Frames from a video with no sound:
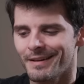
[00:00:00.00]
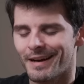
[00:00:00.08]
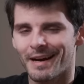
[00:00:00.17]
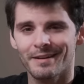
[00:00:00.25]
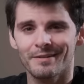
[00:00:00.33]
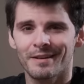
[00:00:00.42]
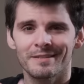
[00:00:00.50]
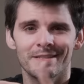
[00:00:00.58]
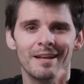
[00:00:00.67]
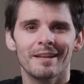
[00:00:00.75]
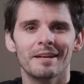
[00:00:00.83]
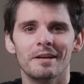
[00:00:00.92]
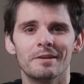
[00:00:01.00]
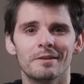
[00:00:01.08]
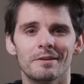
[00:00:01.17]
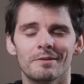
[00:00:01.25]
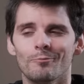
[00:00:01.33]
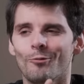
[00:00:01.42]
I'd, it's not like I
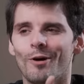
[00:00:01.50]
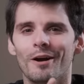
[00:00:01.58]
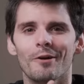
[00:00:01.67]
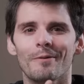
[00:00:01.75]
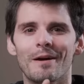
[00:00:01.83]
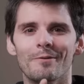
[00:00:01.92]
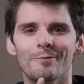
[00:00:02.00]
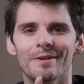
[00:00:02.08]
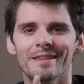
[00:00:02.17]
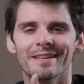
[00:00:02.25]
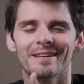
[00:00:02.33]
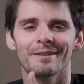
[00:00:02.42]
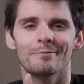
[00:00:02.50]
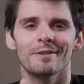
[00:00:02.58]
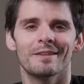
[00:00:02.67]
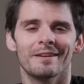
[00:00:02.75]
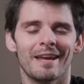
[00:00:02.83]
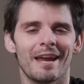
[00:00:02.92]
walk around with a,
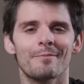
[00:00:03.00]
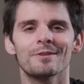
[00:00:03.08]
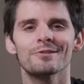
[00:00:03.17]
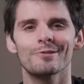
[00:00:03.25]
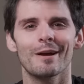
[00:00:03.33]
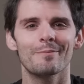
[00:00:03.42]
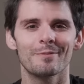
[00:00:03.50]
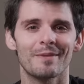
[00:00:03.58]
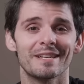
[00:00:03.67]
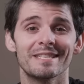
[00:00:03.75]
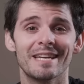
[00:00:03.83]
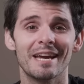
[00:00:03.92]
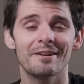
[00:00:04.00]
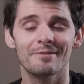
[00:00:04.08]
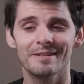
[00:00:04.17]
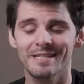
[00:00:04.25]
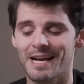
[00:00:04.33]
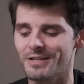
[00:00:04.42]
with a camera strap and my scanner
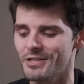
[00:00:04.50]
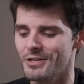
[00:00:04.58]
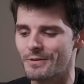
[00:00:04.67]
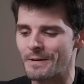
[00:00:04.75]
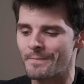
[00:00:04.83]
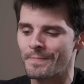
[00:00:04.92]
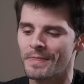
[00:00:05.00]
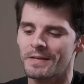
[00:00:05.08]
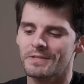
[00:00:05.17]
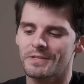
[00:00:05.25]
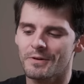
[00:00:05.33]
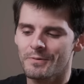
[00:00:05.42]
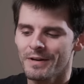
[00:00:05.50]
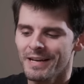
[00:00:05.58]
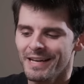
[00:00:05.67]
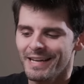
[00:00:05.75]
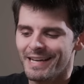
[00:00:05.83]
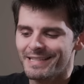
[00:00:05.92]
attached to it. So
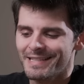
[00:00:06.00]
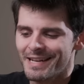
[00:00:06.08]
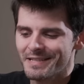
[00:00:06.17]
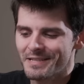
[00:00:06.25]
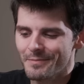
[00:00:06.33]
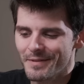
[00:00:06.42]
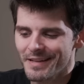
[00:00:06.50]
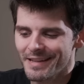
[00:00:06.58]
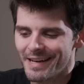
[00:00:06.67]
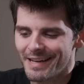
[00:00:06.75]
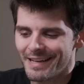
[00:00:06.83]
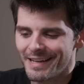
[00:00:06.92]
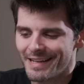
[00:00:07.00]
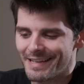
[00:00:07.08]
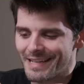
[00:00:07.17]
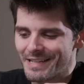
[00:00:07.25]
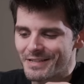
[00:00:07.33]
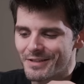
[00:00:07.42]
it's not something that it
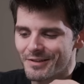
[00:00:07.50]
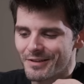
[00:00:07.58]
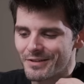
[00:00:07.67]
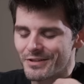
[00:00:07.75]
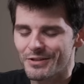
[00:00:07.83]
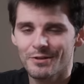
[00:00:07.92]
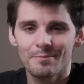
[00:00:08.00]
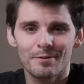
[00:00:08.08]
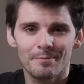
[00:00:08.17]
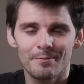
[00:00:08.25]
needs to look super